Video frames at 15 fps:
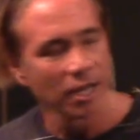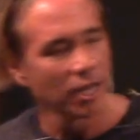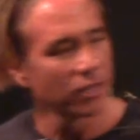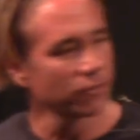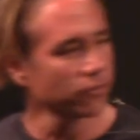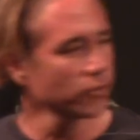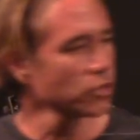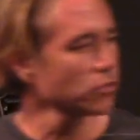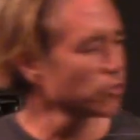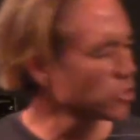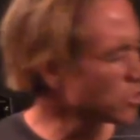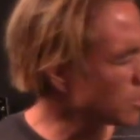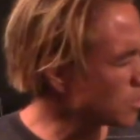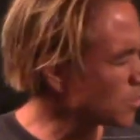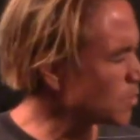And the first
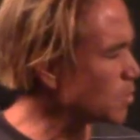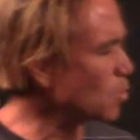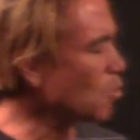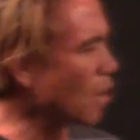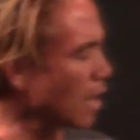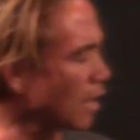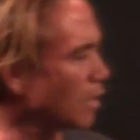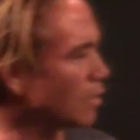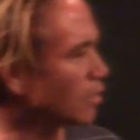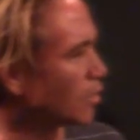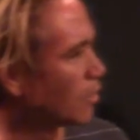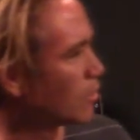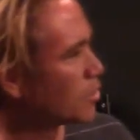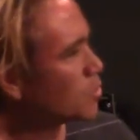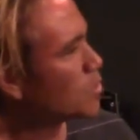vision, this was a while
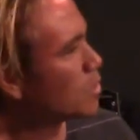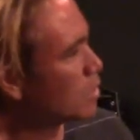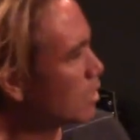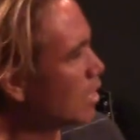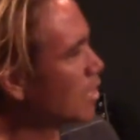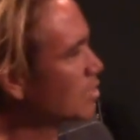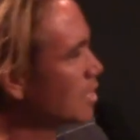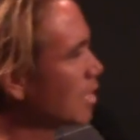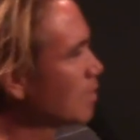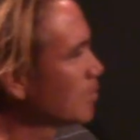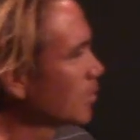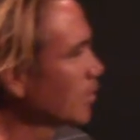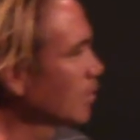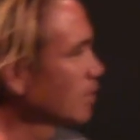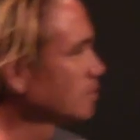ago. This was a long time
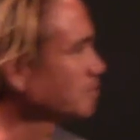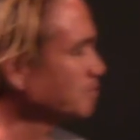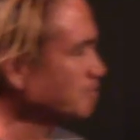ago.